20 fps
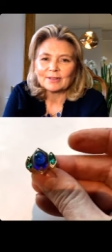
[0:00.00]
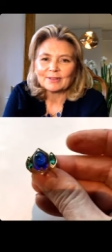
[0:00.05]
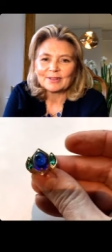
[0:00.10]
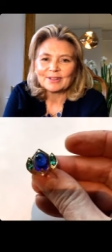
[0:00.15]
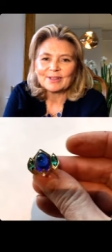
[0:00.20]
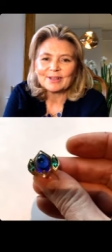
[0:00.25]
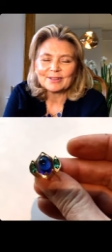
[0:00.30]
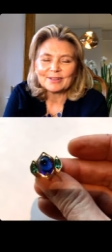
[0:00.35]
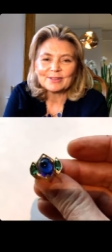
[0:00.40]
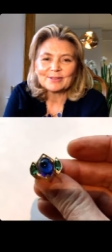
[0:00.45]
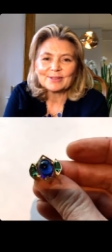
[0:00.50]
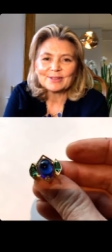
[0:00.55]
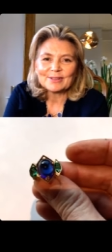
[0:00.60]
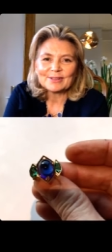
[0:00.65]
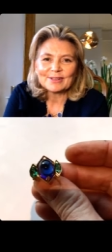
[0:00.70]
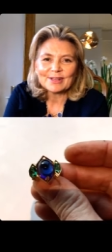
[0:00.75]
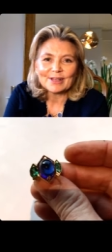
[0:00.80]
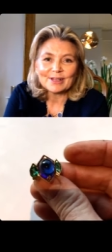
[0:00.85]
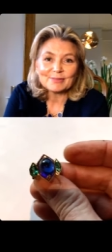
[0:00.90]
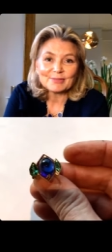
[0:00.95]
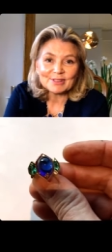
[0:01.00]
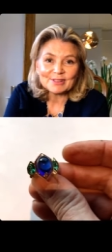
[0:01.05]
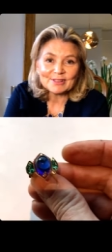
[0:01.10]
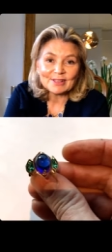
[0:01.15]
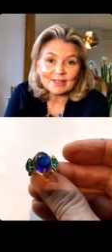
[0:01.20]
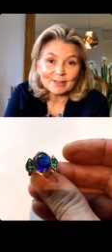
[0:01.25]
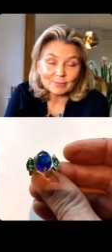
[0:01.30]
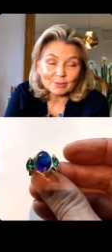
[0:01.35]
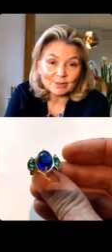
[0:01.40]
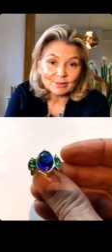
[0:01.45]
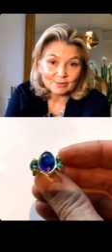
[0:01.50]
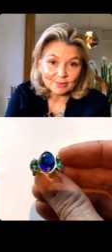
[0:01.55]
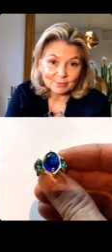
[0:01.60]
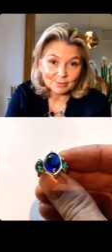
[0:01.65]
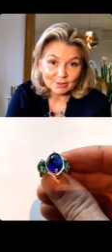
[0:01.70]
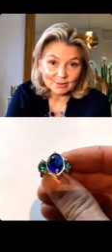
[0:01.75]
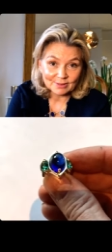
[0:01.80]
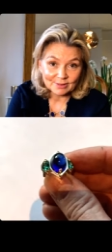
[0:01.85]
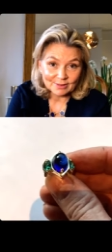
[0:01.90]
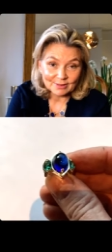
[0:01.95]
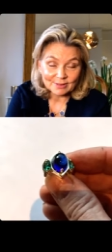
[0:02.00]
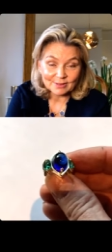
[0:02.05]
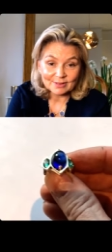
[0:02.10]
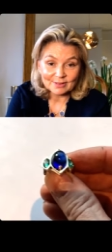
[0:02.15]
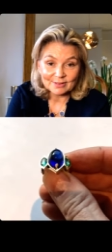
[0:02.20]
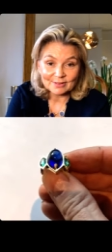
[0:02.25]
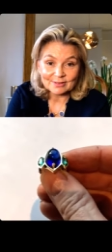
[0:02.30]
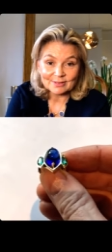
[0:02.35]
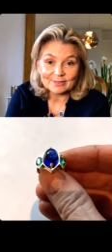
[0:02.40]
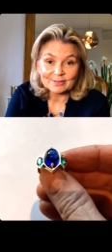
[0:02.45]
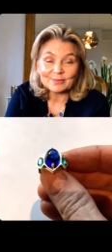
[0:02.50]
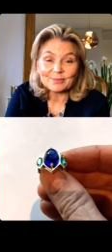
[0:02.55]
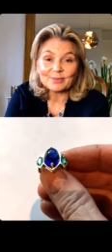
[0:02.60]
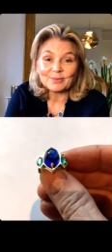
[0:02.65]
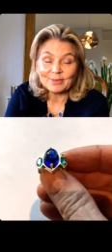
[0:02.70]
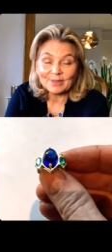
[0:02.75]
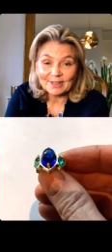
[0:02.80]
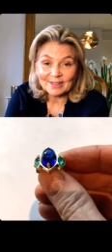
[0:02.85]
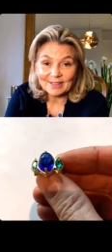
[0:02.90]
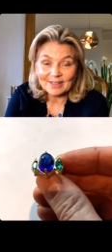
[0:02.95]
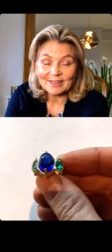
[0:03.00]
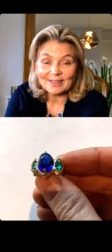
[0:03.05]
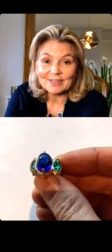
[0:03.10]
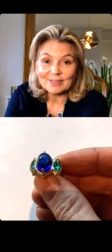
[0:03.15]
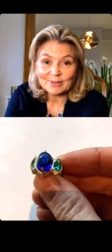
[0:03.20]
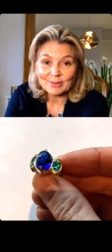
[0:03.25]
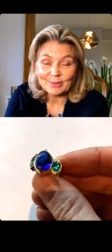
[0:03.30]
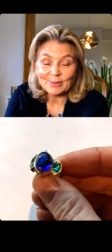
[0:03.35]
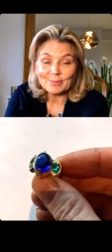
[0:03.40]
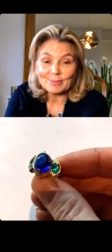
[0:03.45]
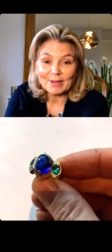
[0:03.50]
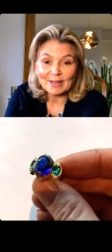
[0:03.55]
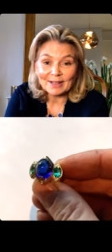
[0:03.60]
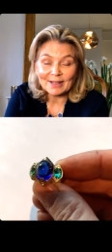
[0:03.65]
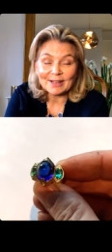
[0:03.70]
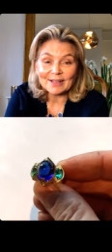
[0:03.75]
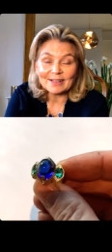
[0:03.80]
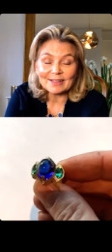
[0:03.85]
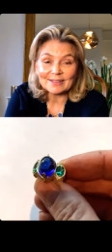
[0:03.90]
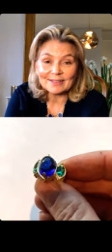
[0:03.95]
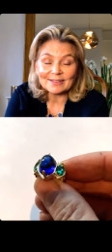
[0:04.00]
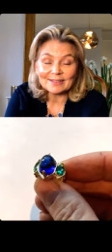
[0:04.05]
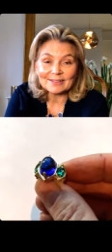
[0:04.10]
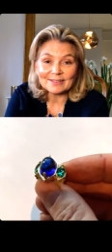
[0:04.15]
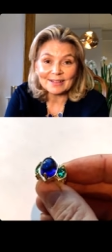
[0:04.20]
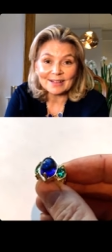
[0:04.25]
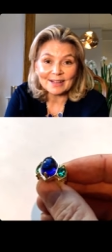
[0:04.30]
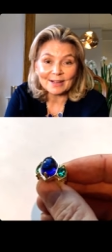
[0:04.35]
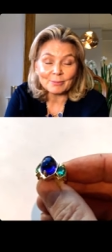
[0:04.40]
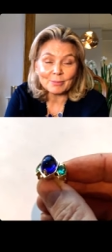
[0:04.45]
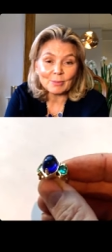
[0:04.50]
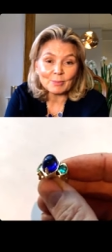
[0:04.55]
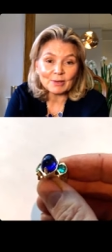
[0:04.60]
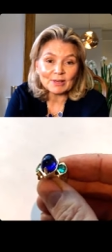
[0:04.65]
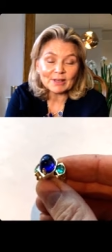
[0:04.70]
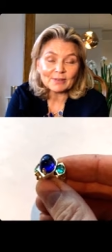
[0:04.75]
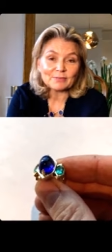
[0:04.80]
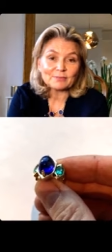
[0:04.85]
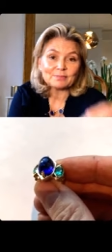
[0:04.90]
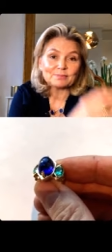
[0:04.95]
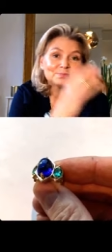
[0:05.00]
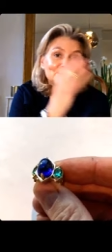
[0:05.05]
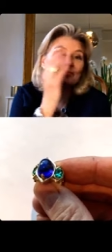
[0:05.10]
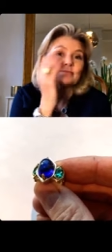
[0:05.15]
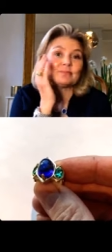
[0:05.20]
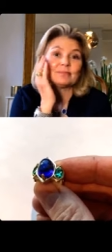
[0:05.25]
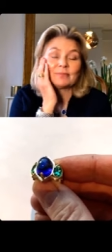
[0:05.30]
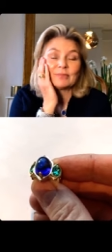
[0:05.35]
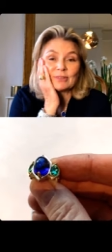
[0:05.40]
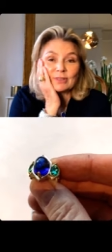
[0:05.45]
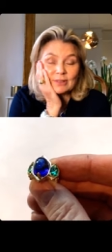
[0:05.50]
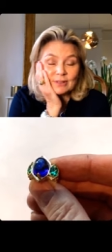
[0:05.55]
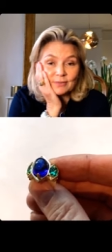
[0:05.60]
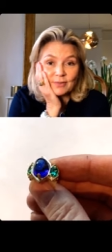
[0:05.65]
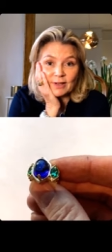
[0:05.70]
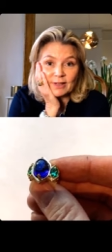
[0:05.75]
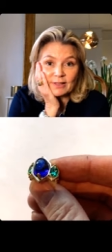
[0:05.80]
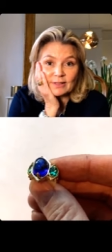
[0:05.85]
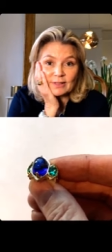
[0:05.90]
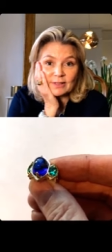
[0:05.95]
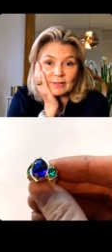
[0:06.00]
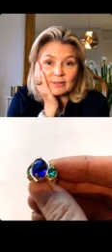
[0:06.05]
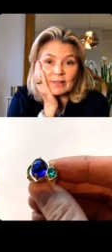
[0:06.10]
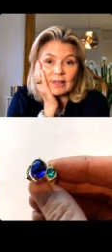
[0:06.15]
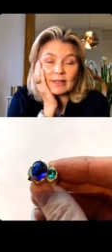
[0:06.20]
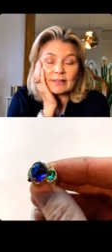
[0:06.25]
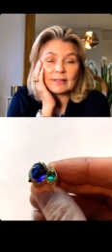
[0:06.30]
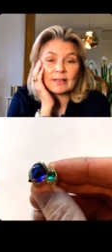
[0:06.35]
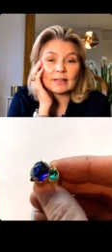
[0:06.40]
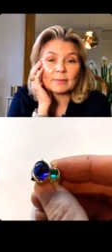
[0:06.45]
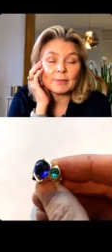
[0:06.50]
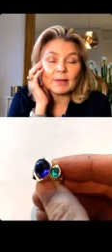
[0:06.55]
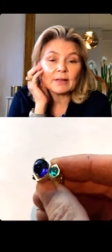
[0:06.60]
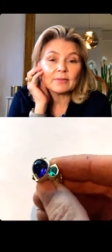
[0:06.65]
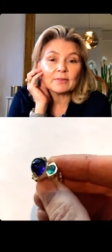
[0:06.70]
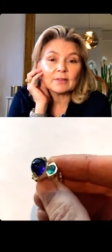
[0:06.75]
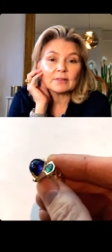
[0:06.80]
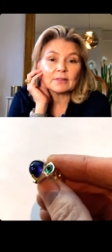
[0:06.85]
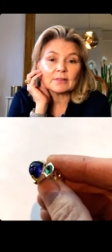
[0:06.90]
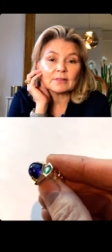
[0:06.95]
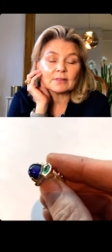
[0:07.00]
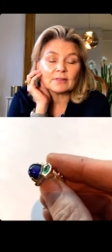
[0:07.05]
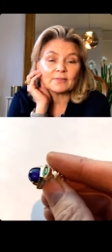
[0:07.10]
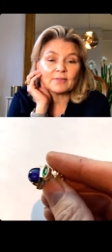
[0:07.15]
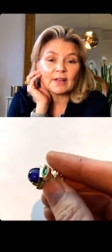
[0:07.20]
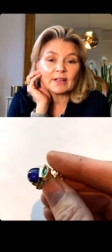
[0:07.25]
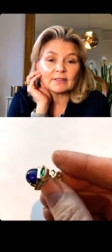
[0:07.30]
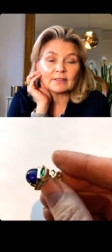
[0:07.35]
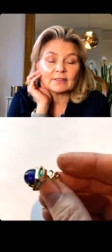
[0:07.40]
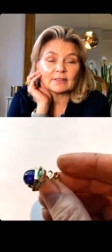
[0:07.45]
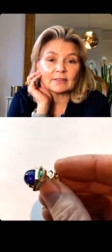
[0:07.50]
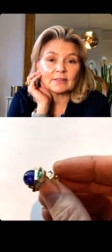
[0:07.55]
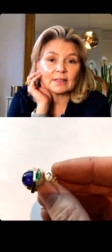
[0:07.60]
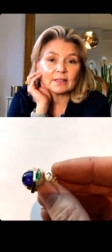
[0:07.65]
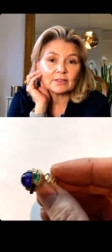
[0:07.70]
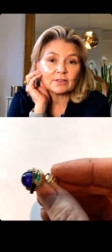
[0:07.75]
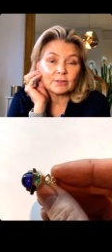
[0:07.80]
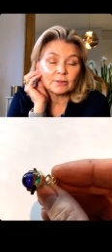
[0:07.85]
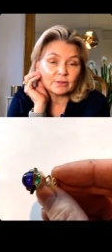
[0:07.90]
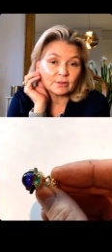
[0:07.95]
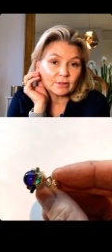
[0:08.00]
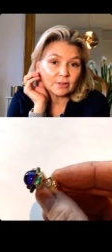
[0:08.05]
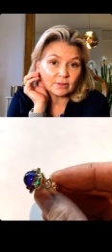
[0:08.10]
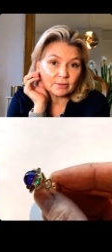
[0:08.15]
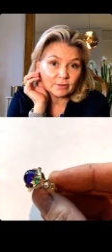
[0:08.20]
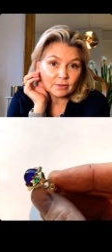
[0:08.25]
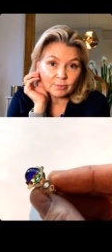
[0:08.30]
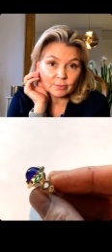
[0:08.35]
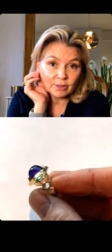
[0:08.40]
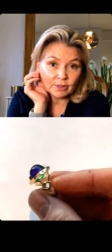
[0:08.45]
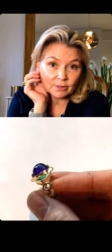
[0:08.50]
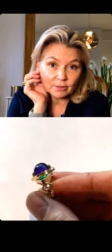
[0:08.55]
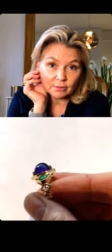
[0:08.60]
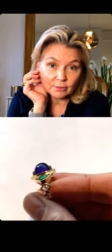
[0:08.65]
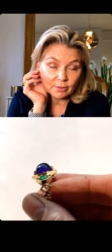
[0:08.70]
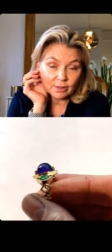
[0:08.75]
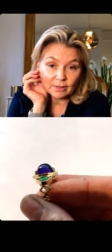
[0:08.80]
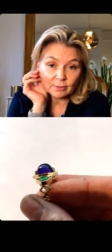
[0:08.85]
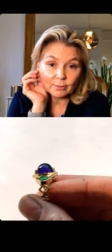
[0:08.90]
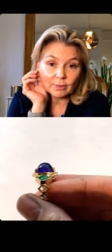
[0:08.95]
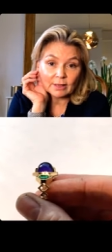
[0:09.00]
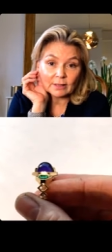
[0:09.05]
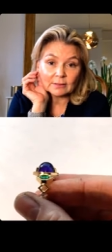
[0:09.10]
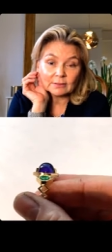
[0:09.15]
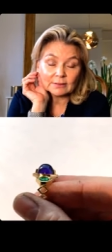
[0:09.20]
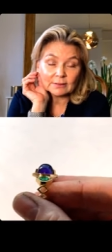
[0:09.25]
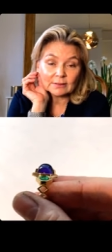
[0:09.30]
This is, I have to say, one of the ones that really has caught my eye. What I just find so dazzling about this is the fact that they're two stones that we know quite well. It's a